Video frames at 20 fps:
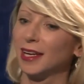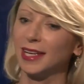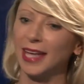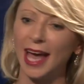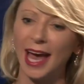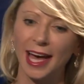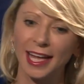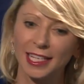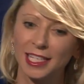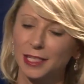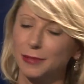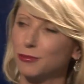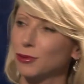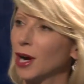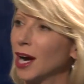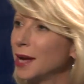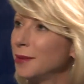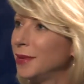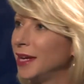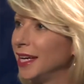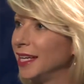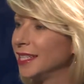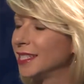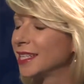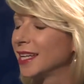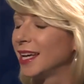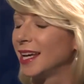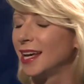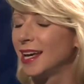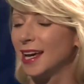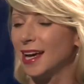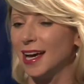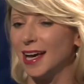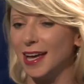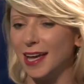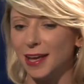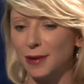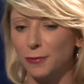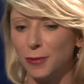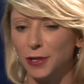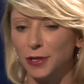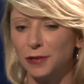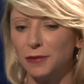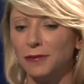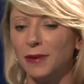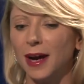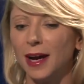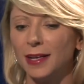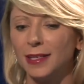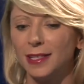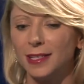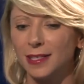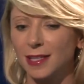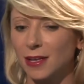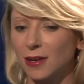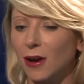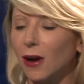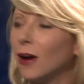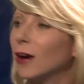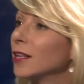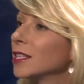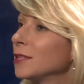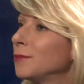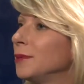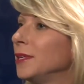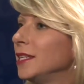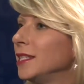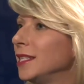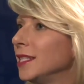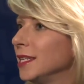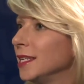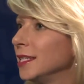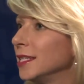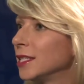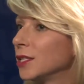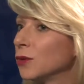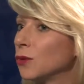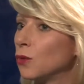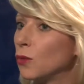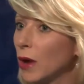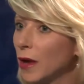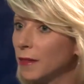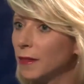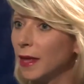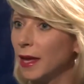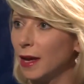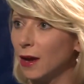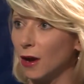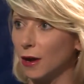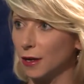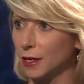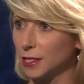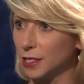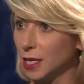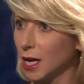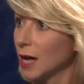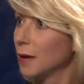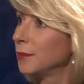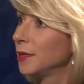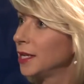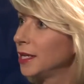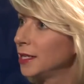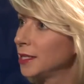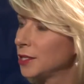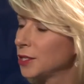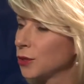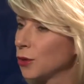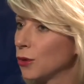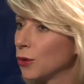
cats, primates. And what you find is that all species, when they are dominant